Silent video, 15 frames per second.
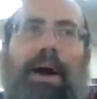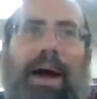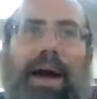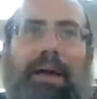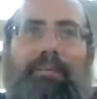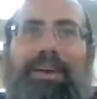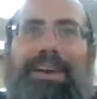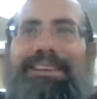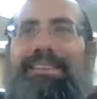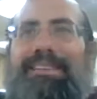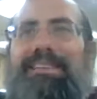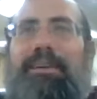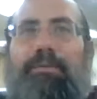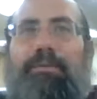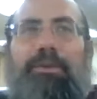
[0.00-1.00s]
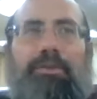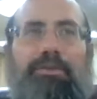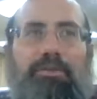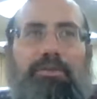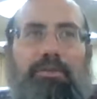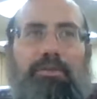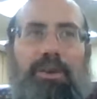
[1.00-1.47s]
high, we can see what you're
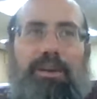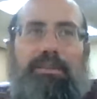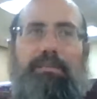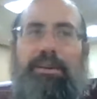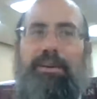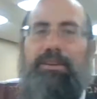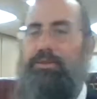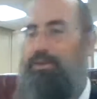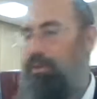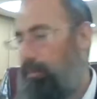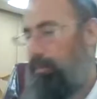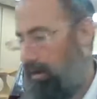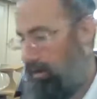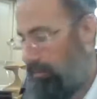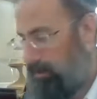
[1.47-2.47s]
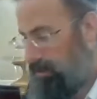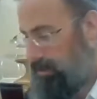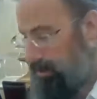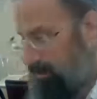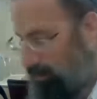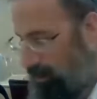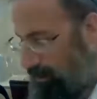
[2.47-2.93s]
doing to make sure no monkey
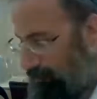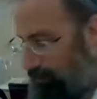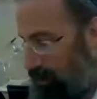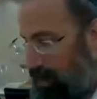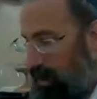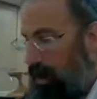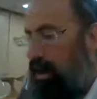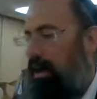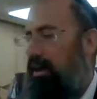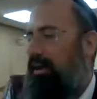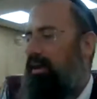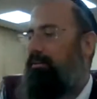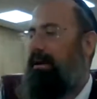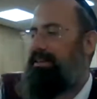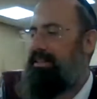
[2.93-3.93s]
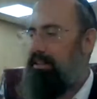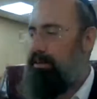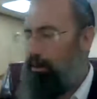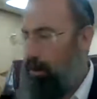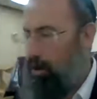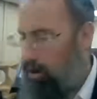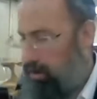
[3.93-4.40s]
business. Okay. They
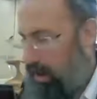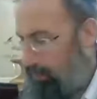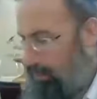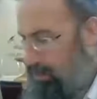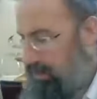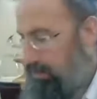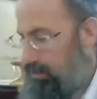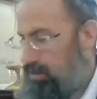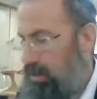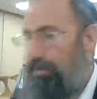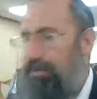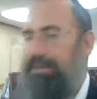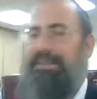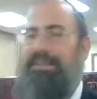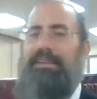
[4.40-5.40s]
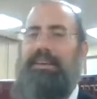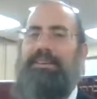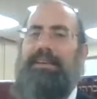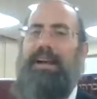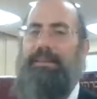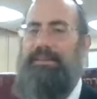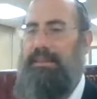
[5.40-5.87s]
did
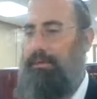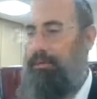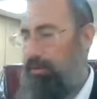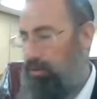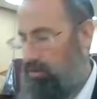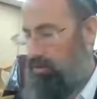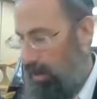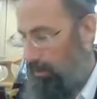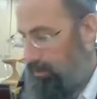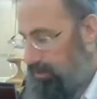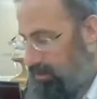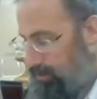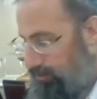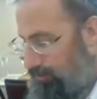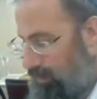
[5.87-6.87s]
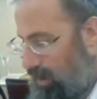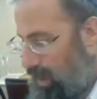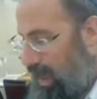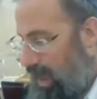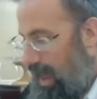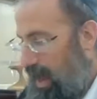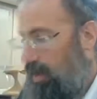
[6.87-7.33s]
exactly the same thing on Shabbos.
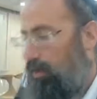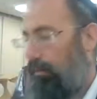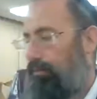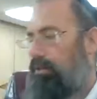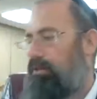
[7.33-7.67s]
You